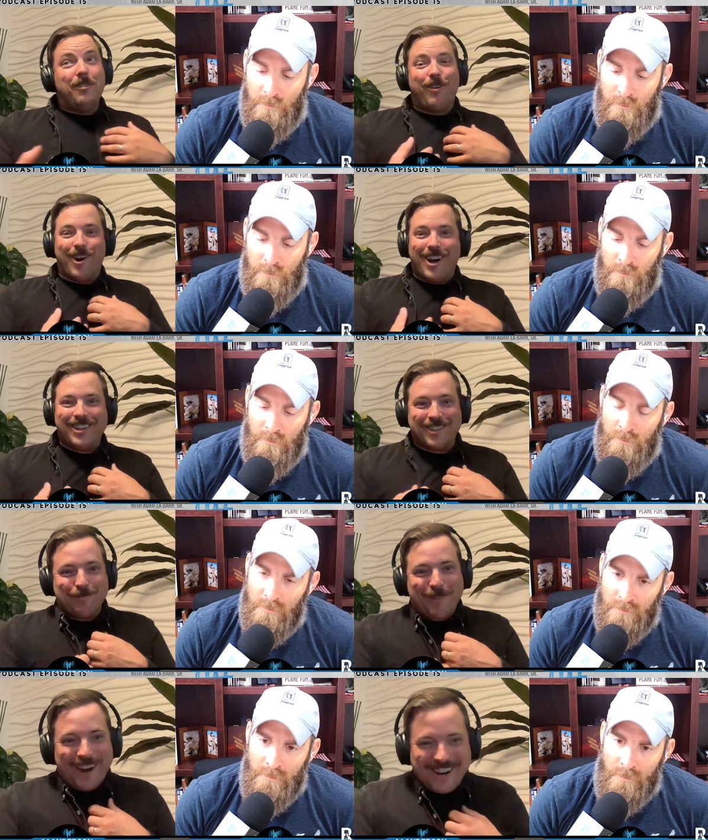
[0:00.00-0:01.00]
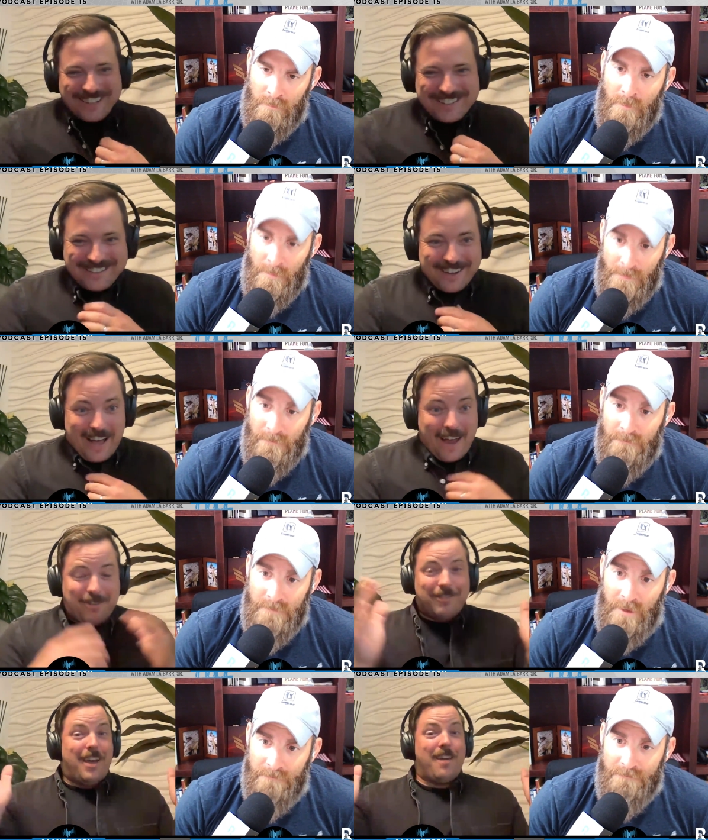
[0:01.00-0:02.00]
Speaker 1: for us as parents. It's like I don't
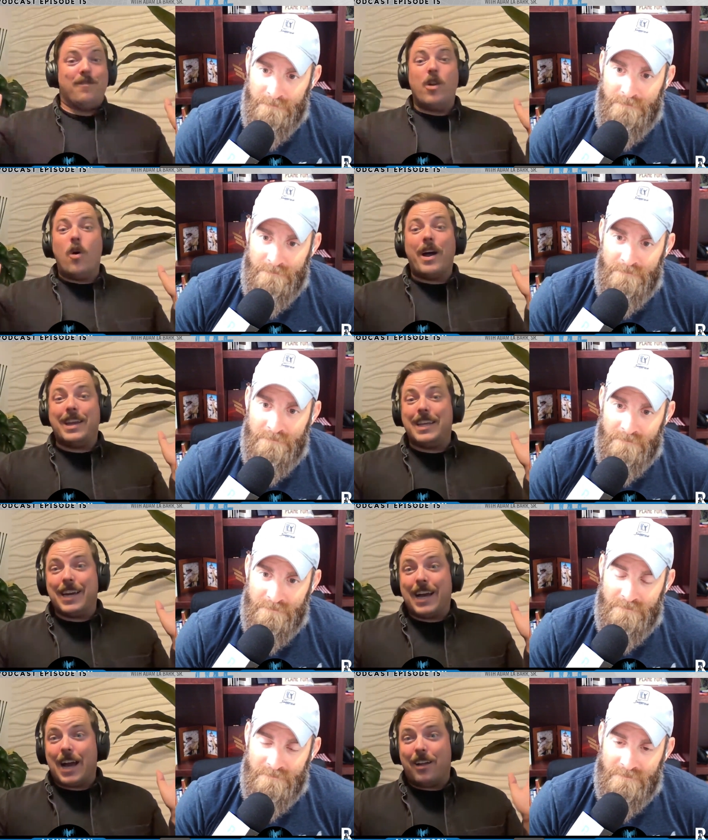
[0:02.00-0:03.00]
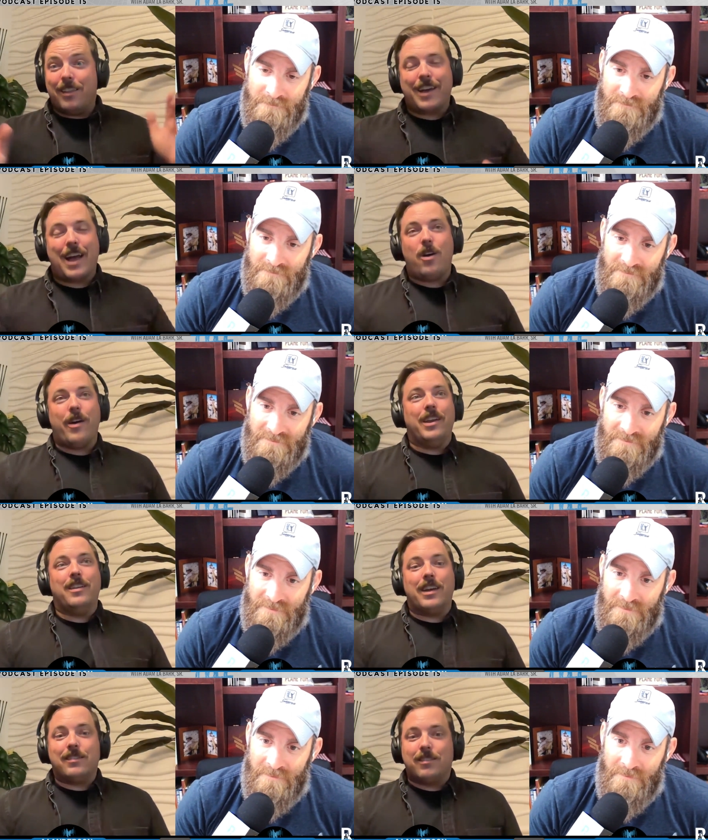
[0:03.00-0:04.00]
yeah. I have no idea how like how any of
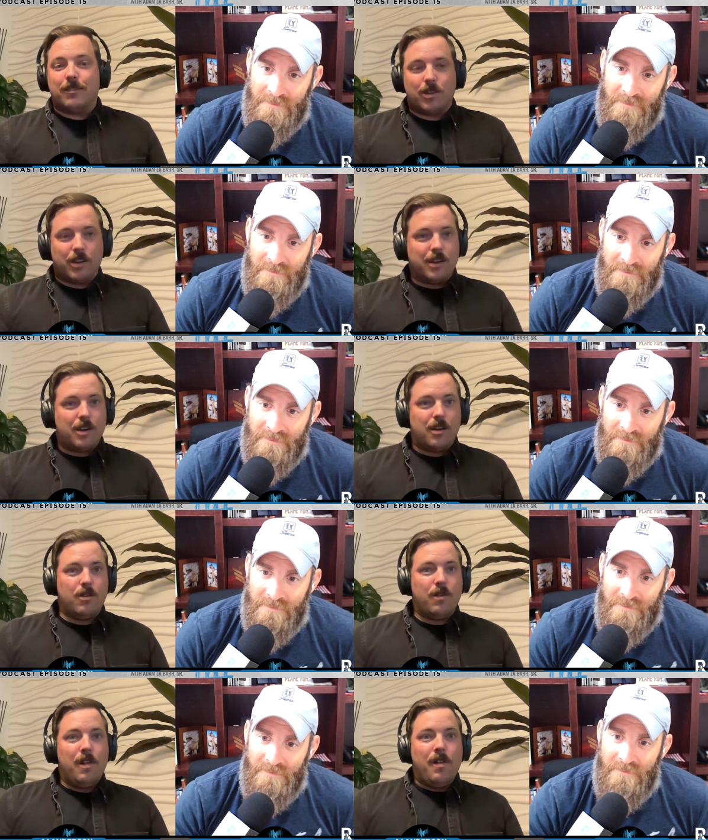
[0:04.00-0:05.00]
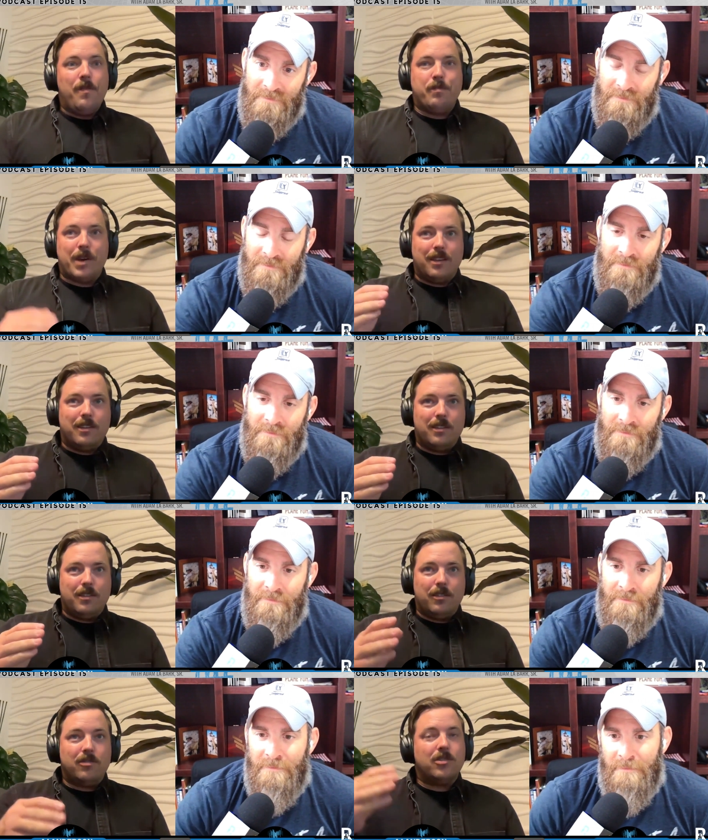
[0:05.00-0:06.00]
that stuff's going to go, but
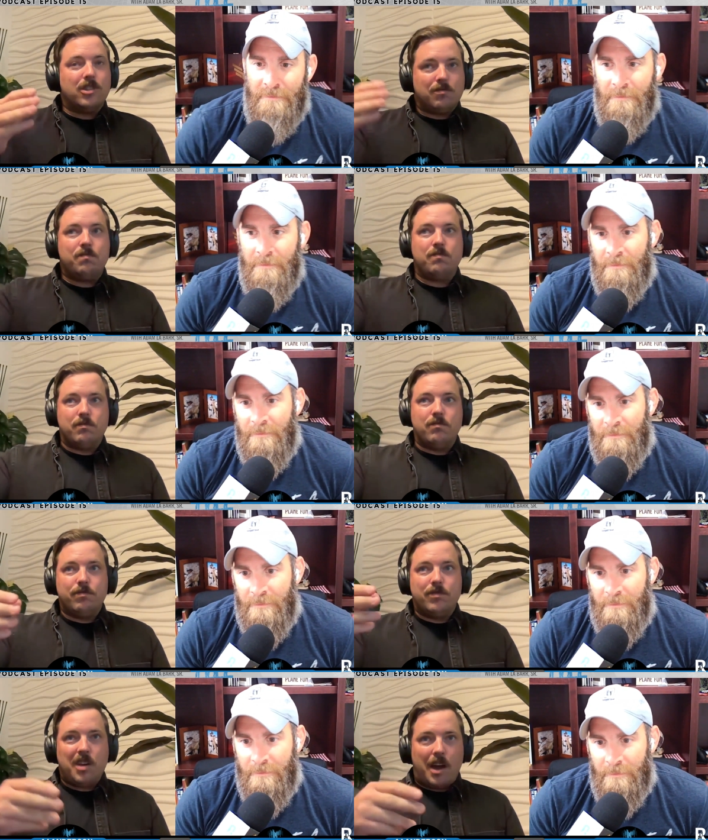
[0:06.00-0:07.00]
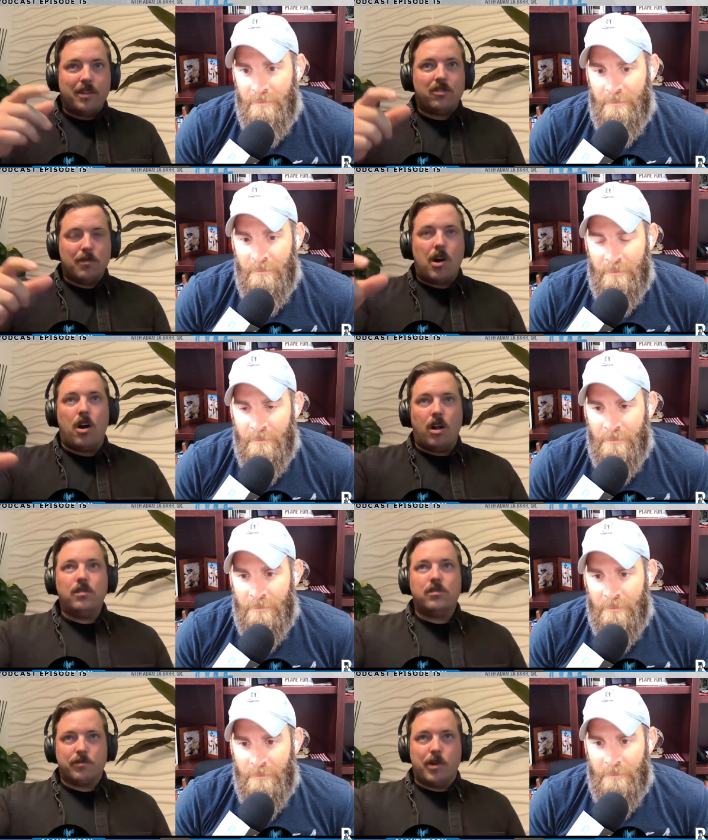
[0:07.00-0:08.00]
those are just t-
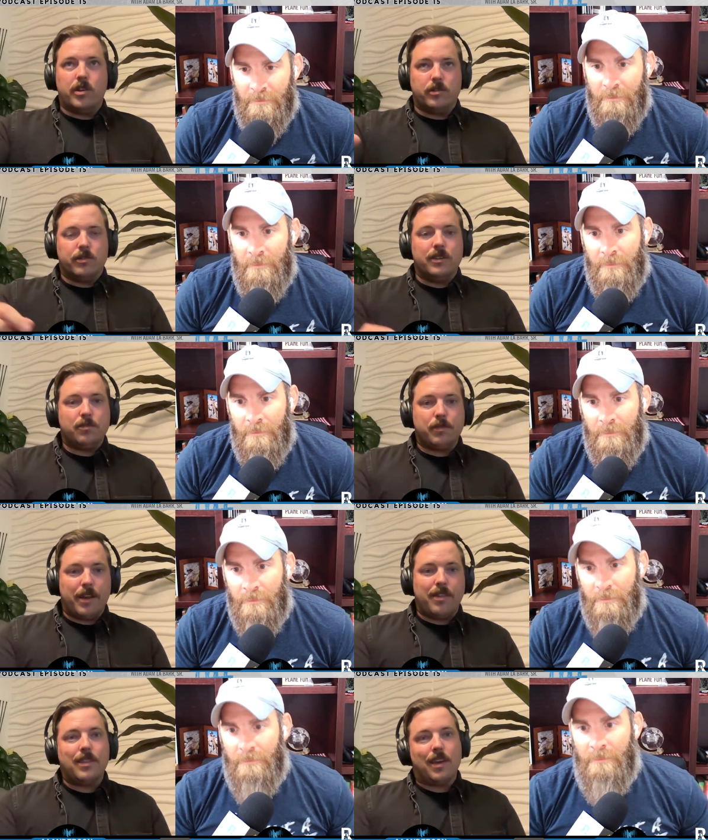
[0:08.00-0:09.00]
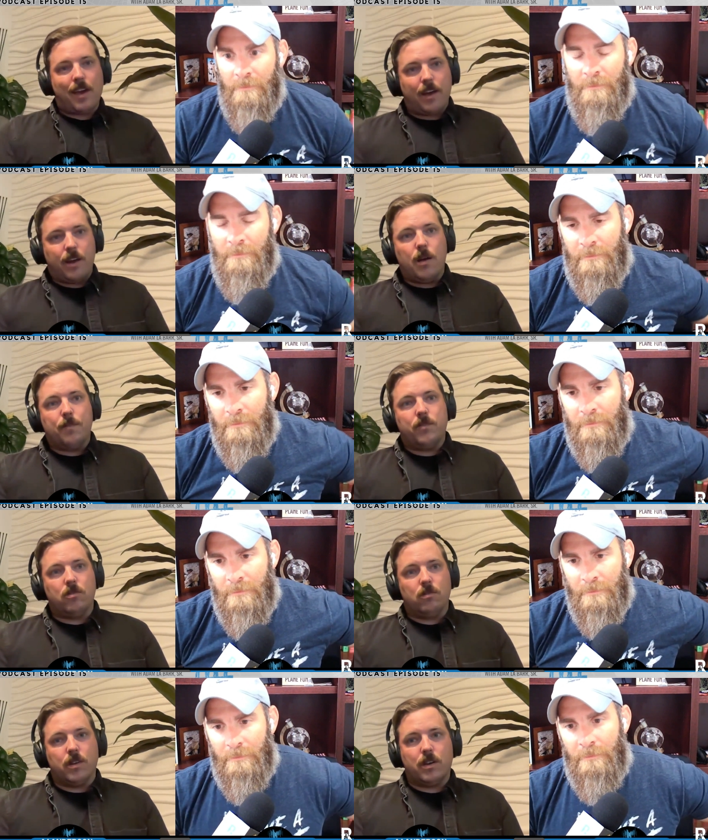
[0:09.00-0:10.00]
small smaller risks, but I think they add up
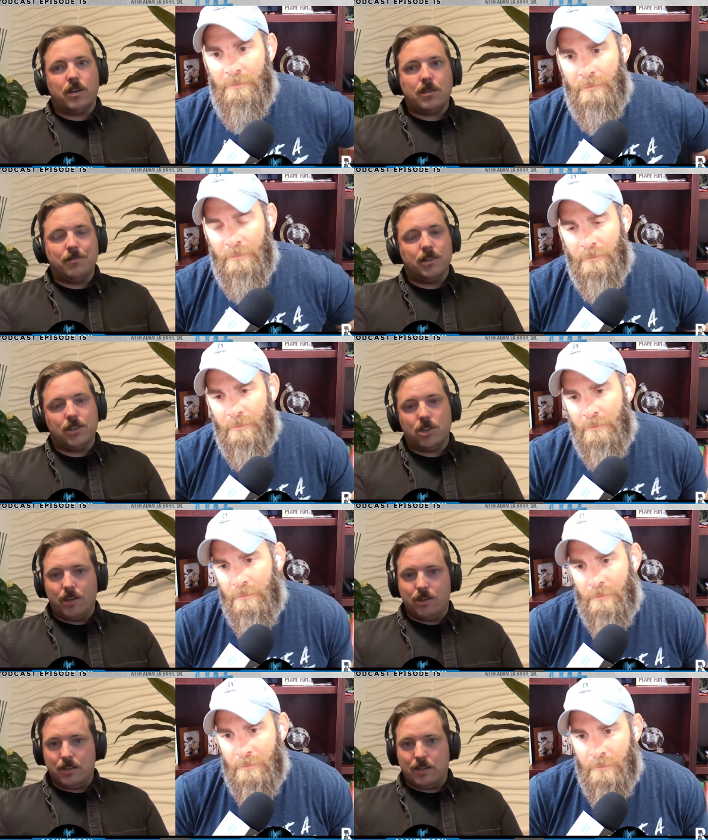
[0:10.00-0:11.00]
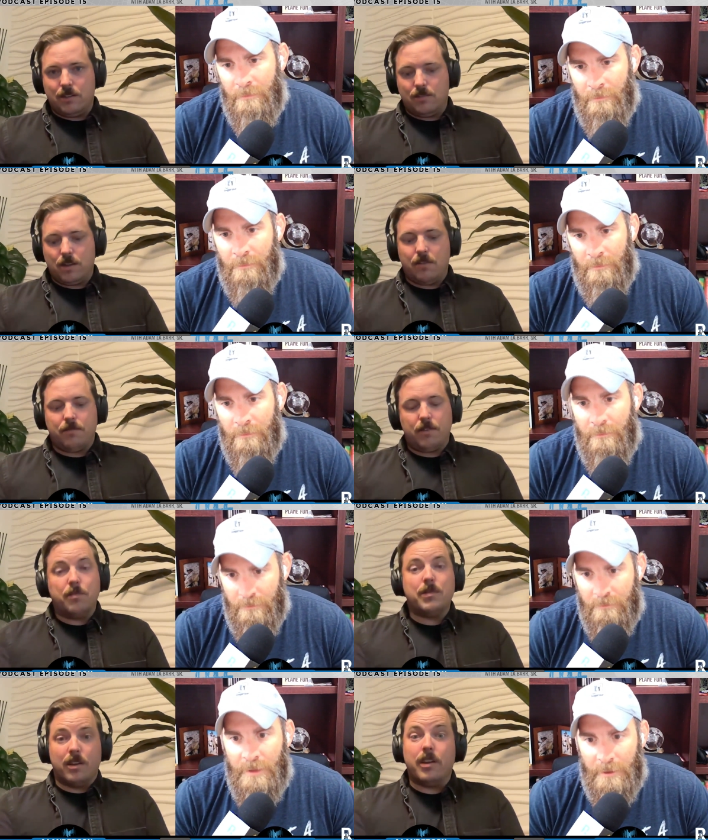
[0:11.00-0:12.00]
to like completely changing a kid's life, you know,
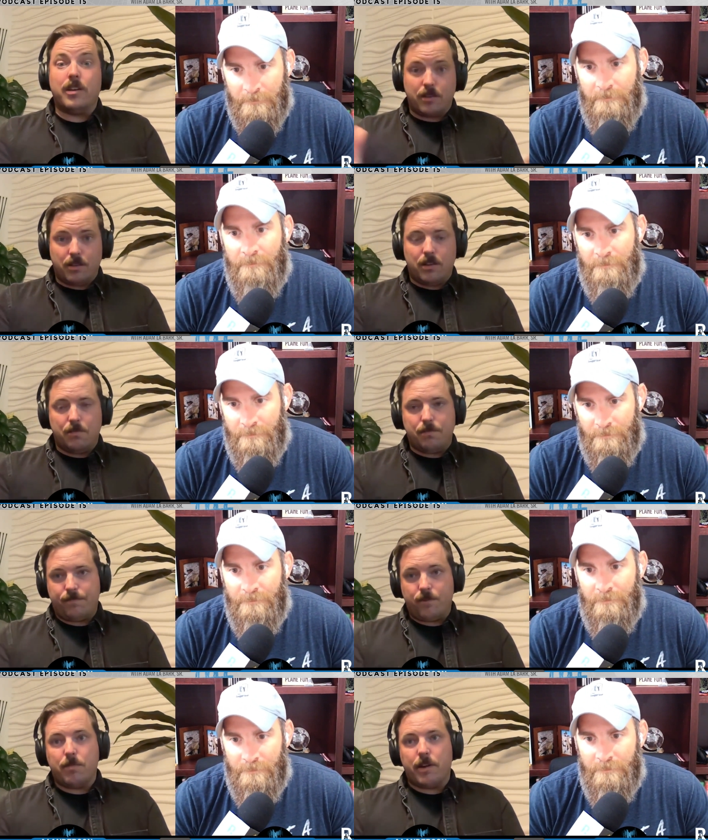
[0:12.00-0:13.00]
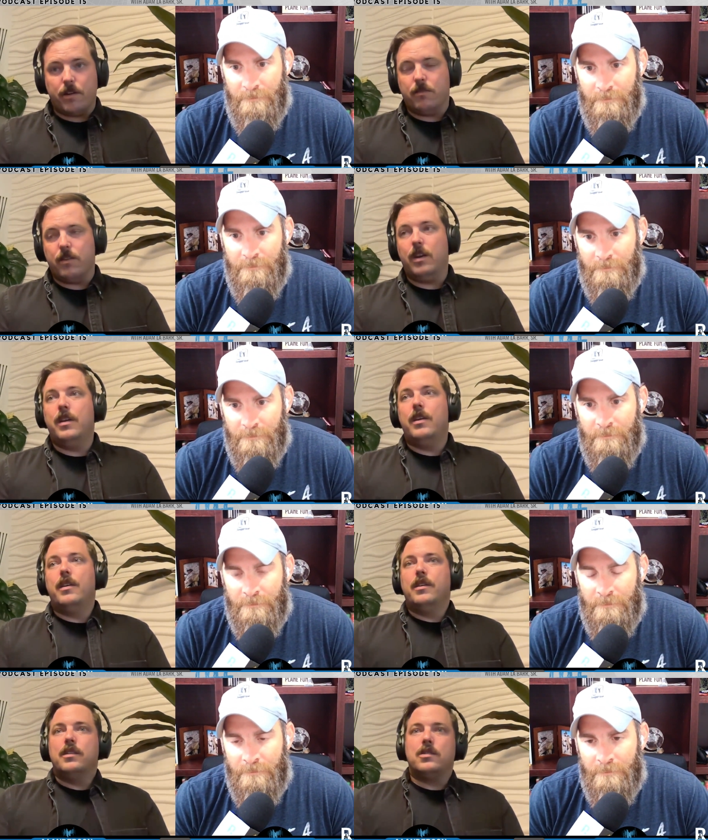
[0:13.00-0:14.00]
yeah. in a in a for the better, right?
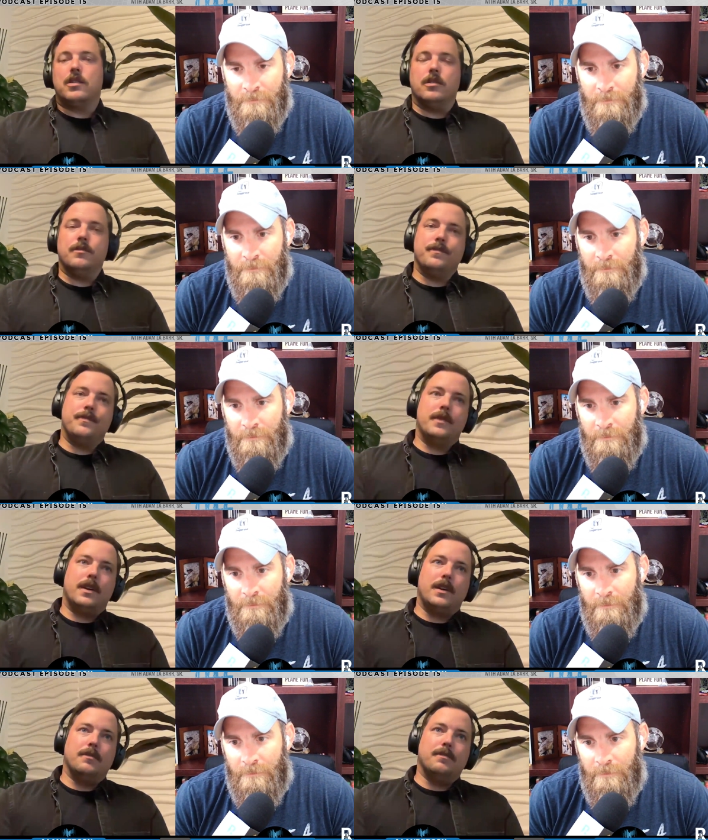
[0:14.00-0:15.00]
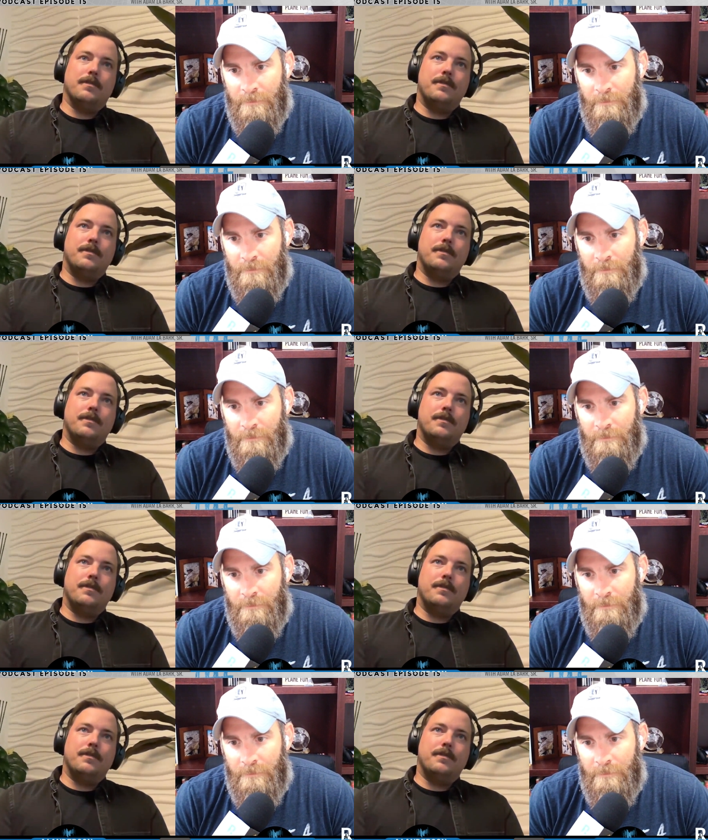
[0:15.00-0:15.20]
So um,